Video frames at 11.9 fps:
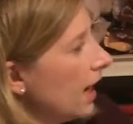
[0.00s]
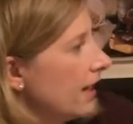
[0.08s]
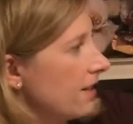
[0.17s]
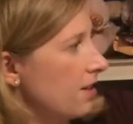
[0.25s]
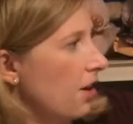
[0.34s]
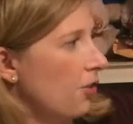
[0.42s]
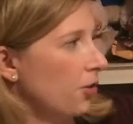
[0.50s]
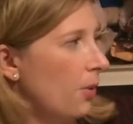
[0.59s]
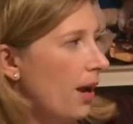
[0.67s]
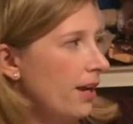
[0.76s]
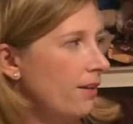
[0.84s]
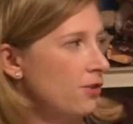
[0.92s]
is another
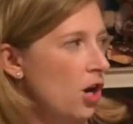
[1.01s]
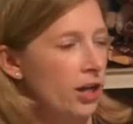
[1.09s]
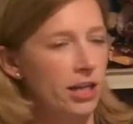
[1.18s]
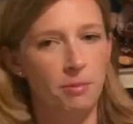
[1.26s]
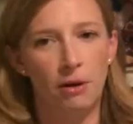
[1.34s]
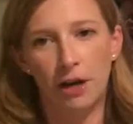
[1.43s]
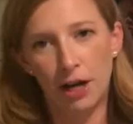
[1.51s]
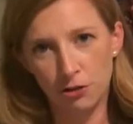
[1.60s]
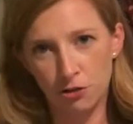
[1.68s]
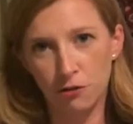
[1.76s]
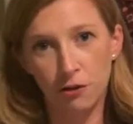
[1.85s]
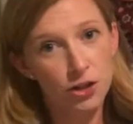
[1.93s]
way of talking about
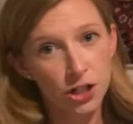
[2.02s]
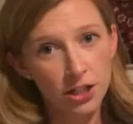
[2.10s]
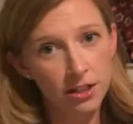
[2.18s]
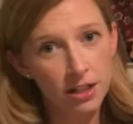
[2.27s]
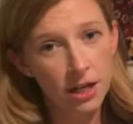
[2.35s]
extroversion,